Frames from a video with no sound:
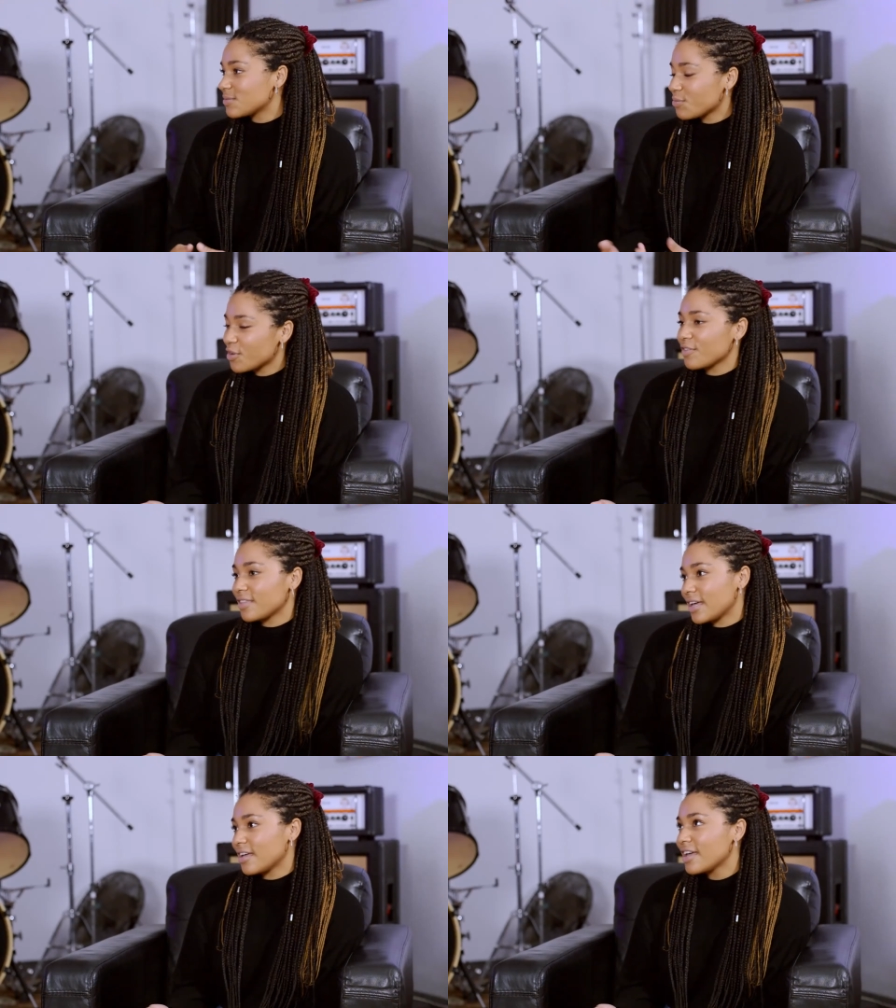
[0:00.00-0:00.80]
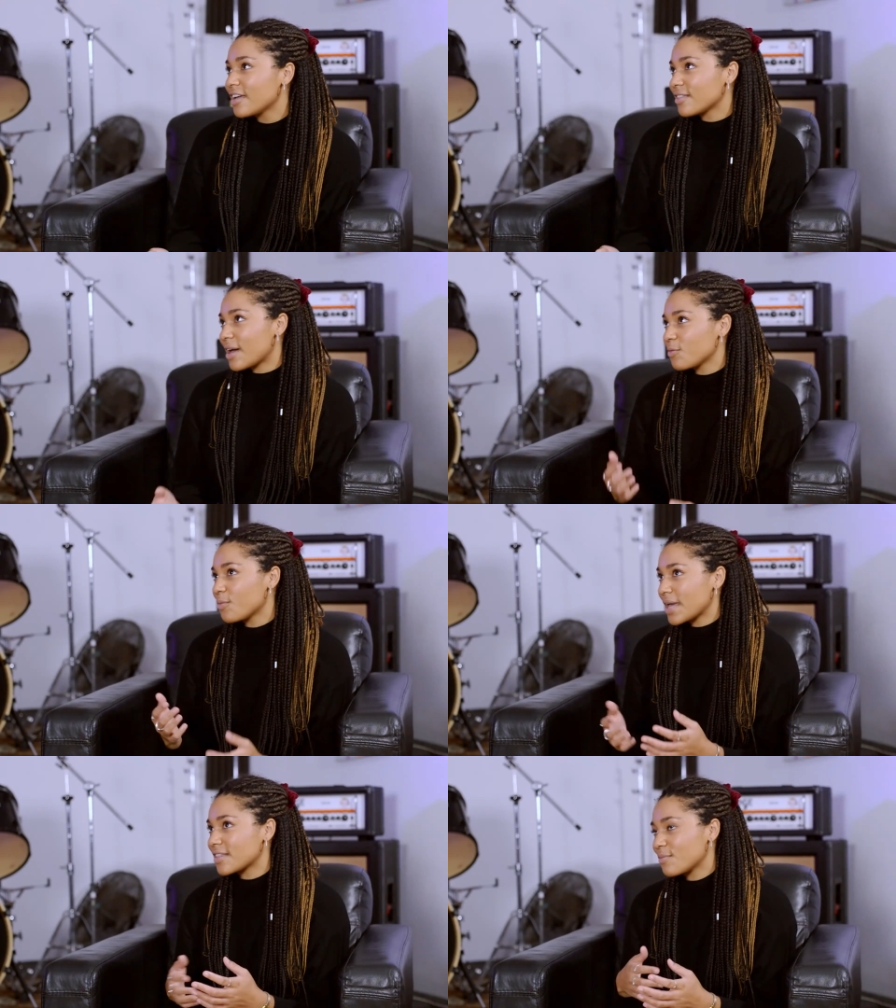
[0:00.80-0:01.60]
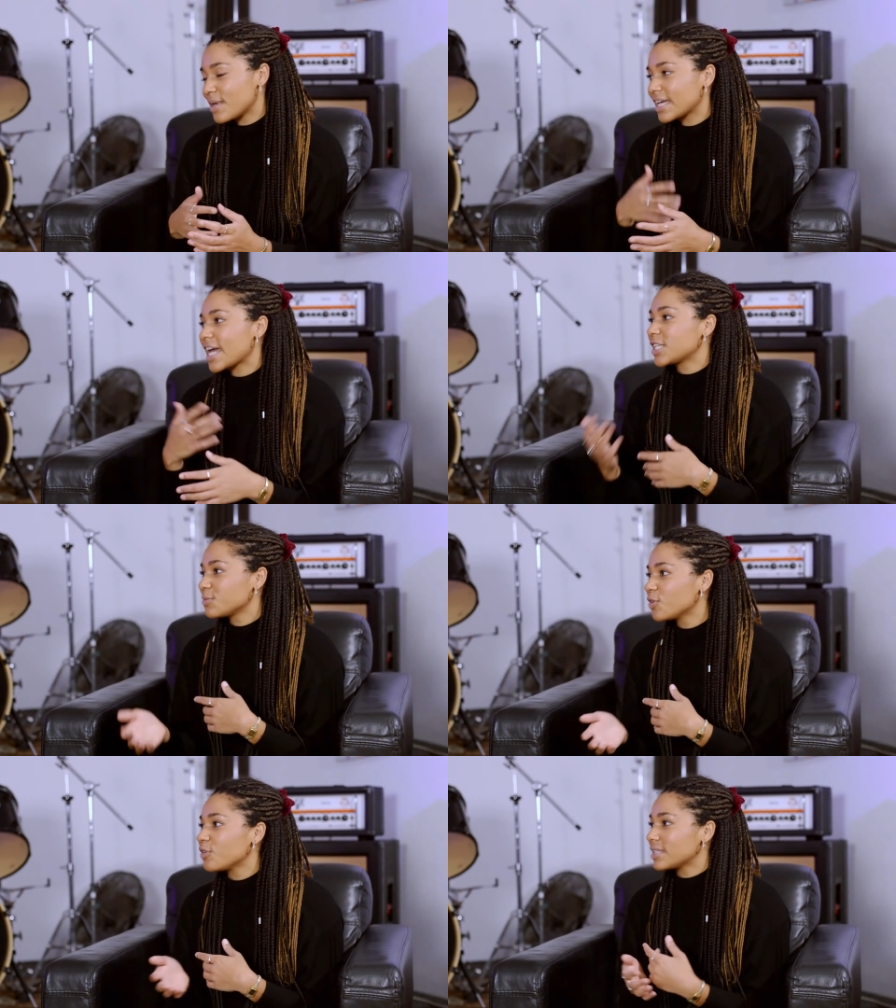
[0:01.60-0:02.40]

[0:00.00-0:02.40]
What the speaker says: proven that will make them engage more,